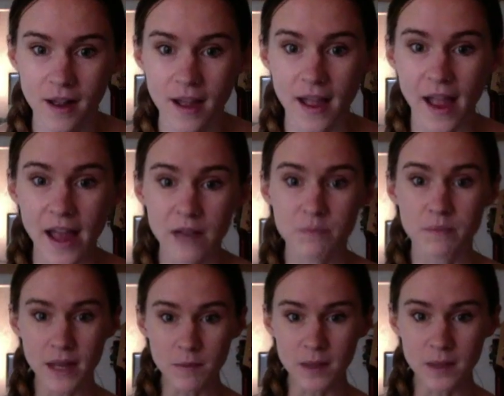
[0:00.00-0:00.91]
And
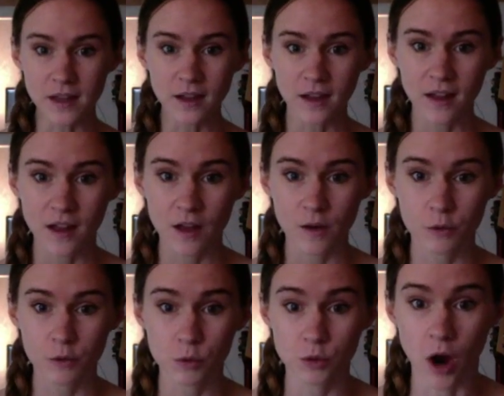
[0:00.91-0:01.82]
maybe
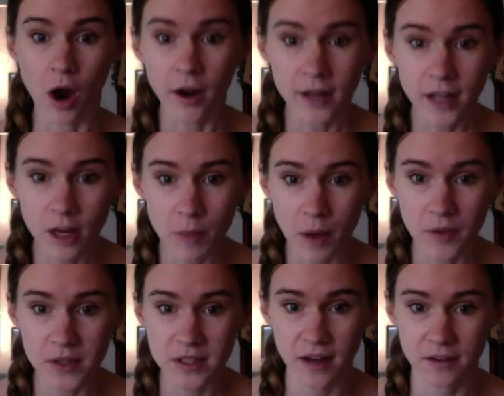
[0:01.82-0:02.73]
through talking about this
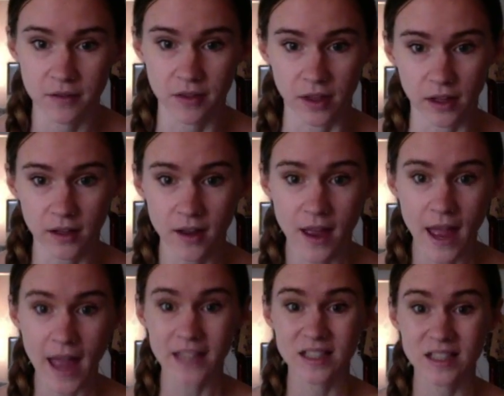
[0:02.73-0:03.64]
kind of thing,
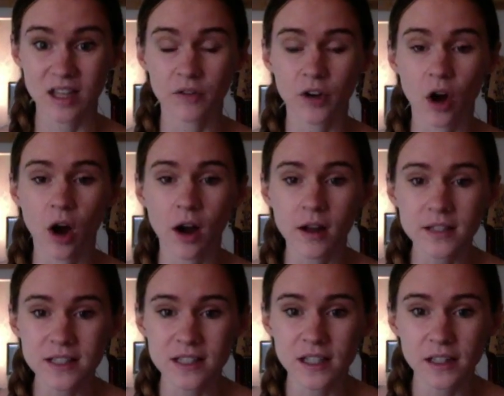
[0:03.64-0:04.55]
instead of
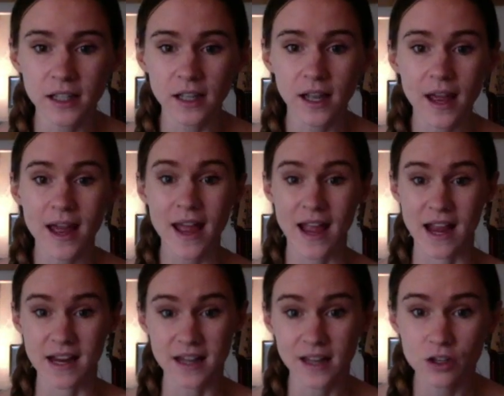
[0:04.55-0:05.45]
constantly
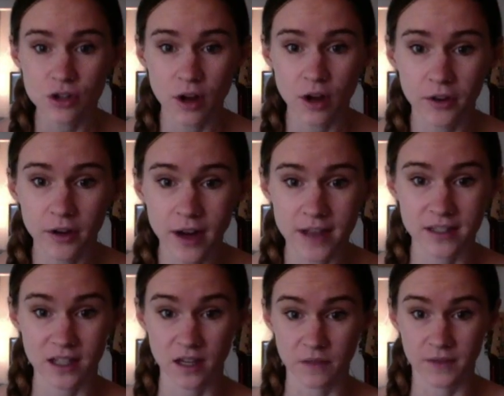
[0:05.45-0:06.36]
hating each other,
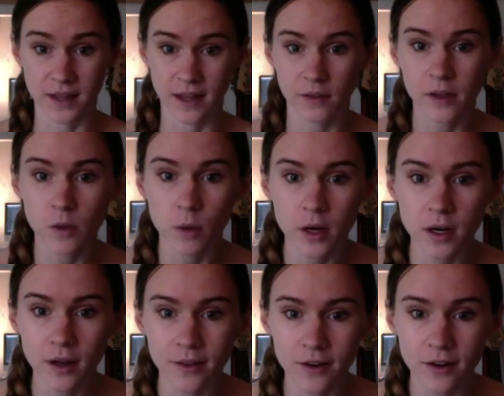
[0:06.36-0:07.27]
instead of killing one
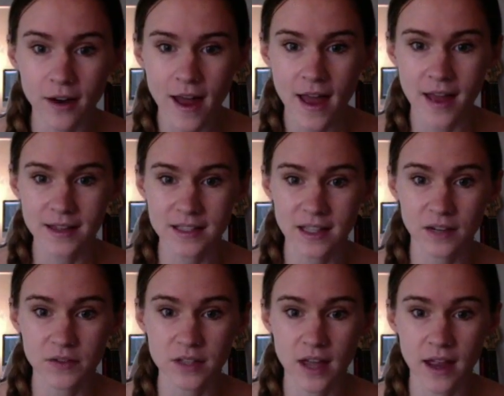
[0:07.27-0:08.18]
another, instead of
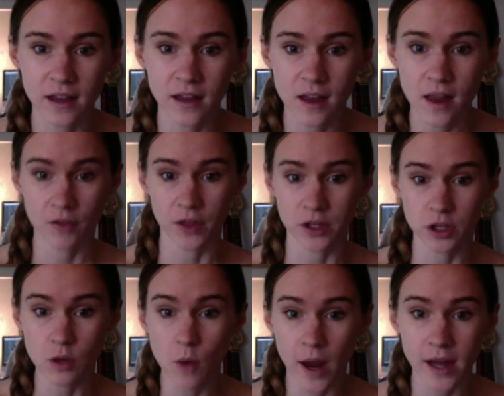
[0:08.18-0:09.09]
saying that
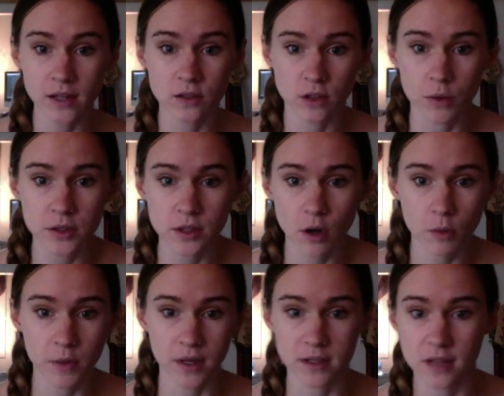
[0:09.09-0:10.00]
you hate so-and-so
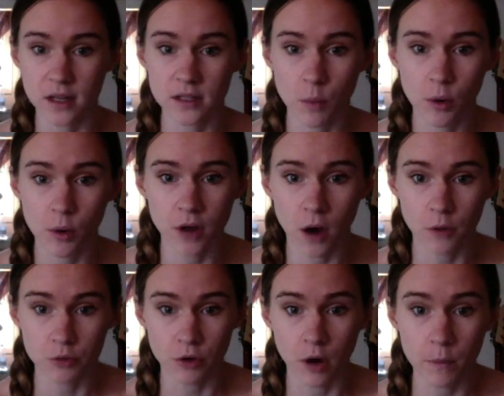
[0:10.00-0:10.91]
because they support Donald
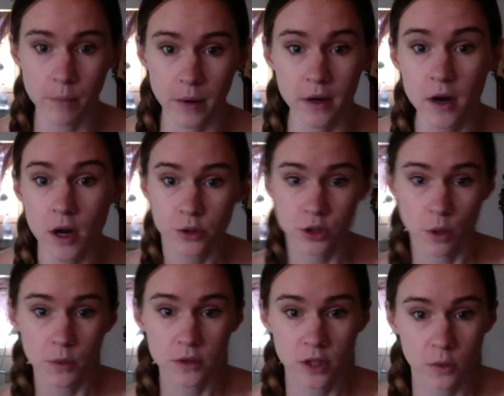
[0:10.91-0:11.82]
Trump and
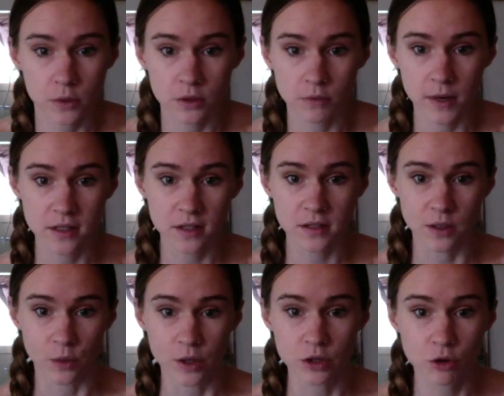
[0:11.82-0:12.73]
so-and-so is a racist
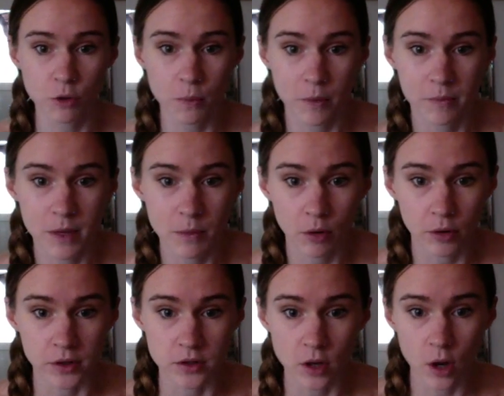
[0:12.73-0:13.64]
and this group of people
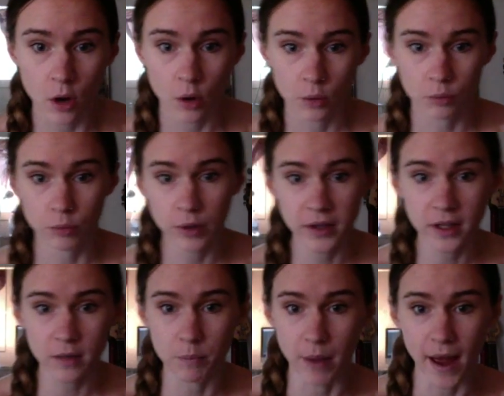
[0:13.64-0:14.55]
is really
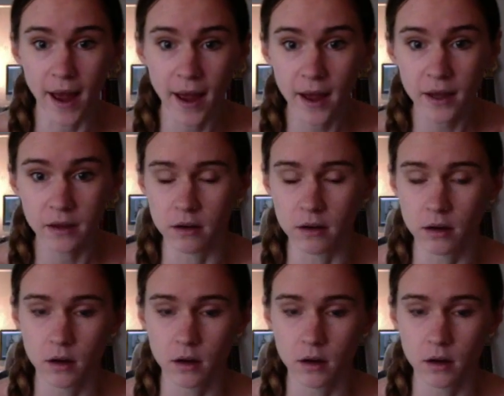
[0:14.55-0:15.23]
bad, and